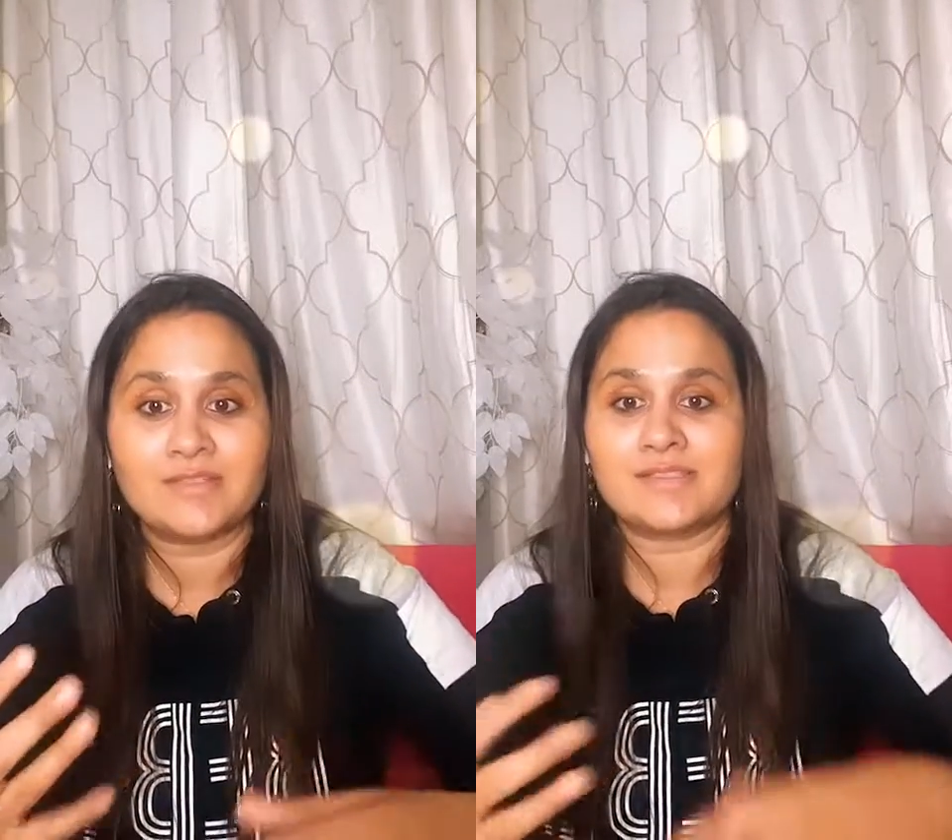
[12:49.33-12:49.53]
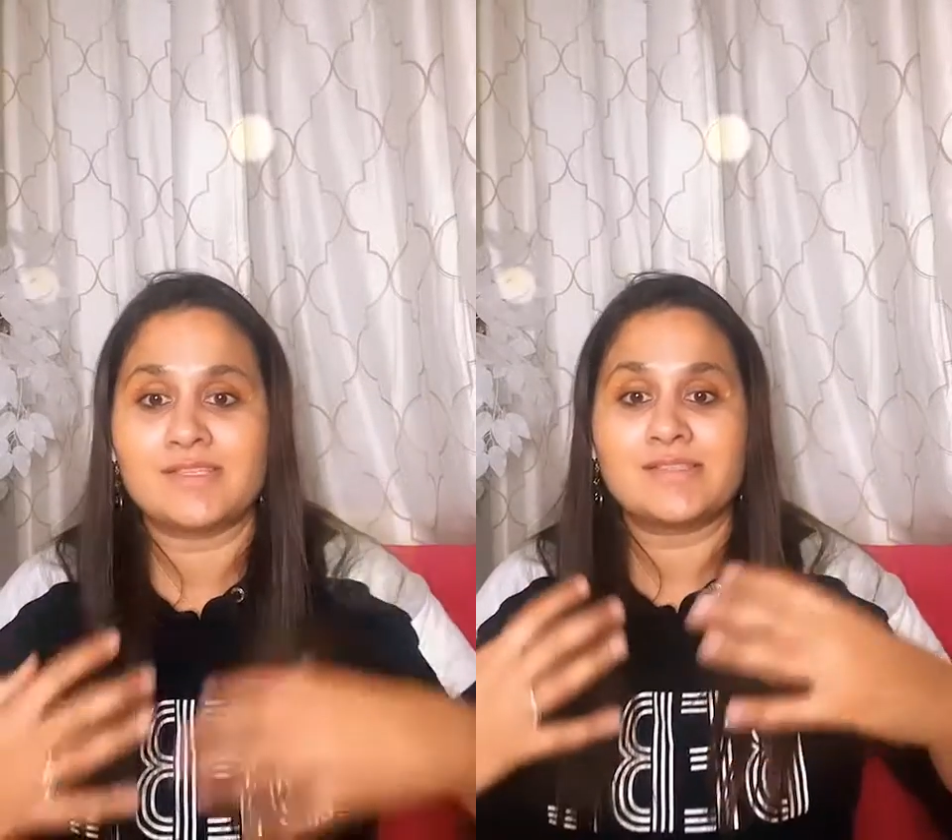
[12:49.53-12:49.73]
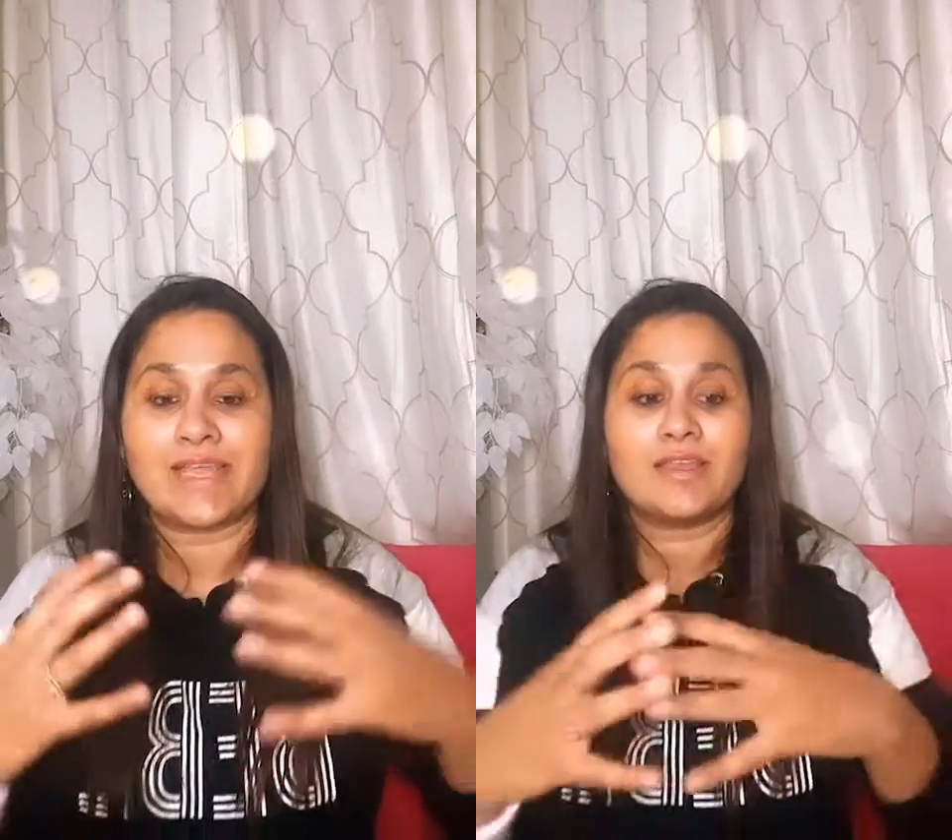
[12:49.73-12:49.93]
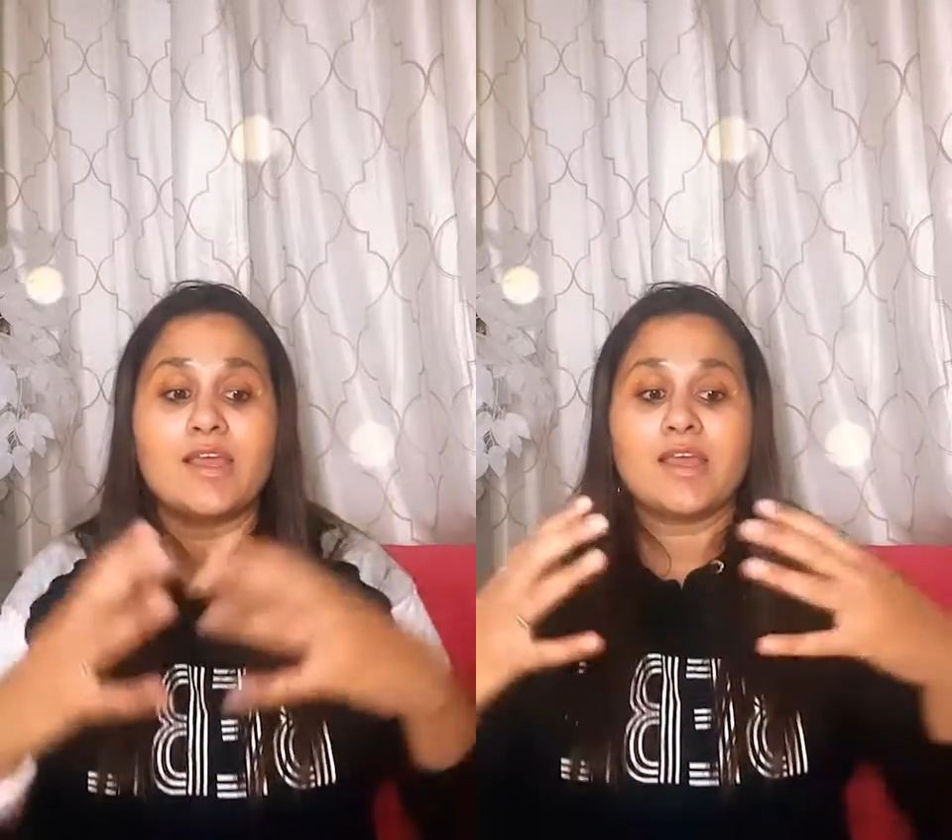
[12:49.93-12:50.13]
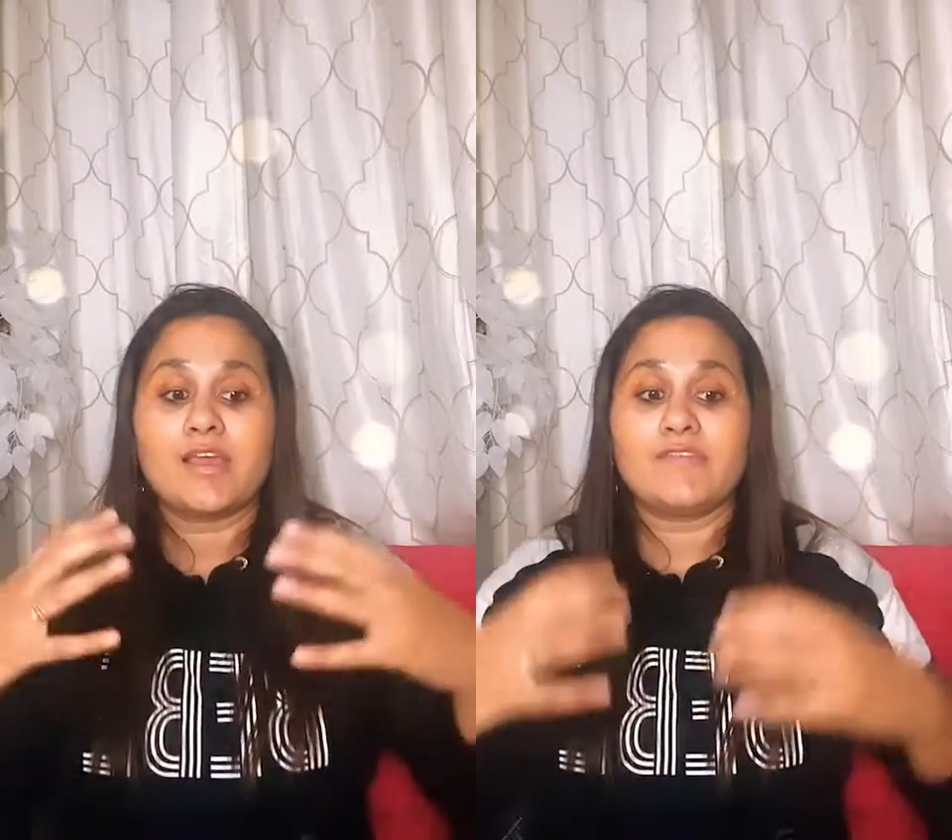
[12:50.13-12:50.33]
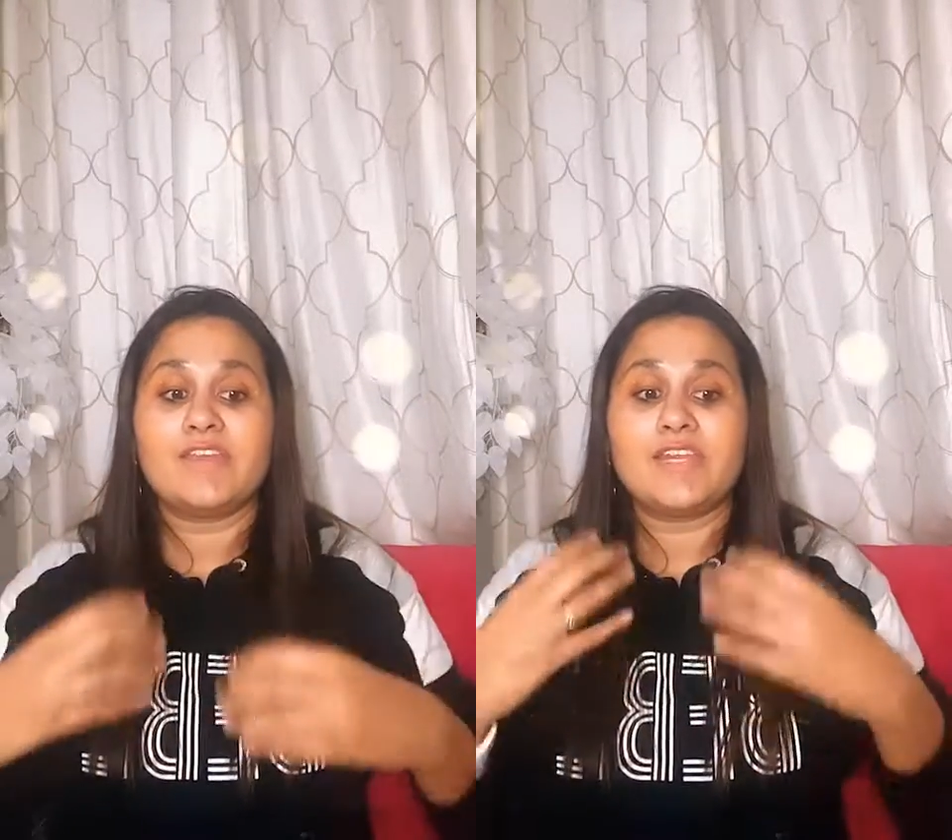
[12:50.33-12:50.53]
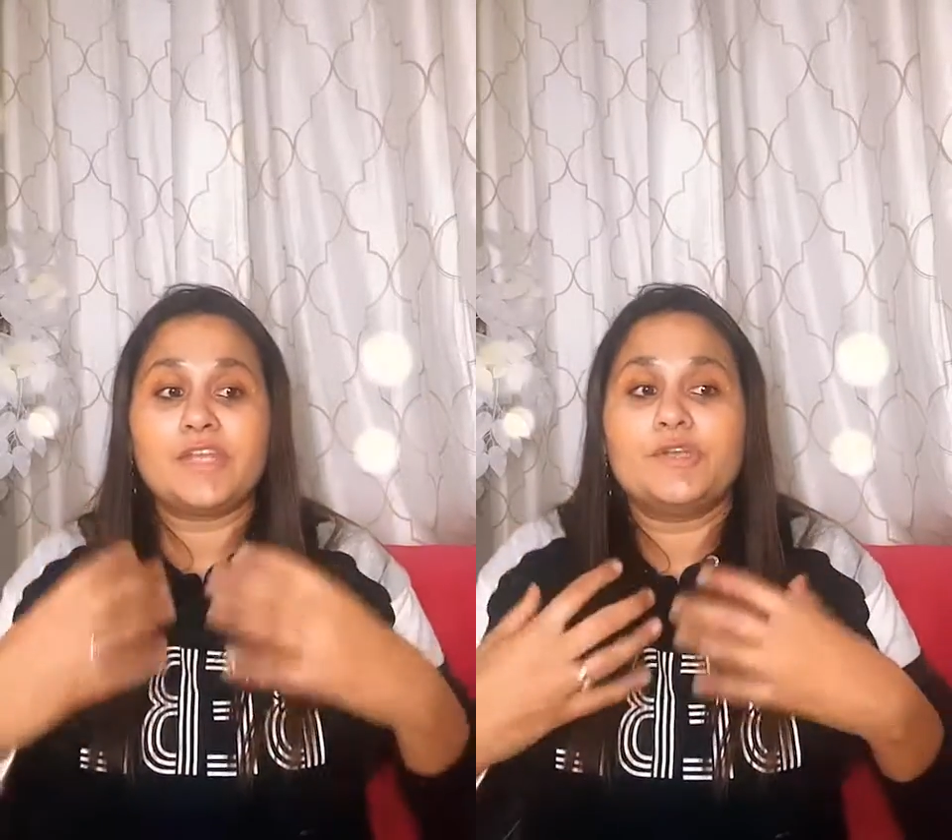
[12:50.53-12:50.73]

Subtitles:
This is like, we need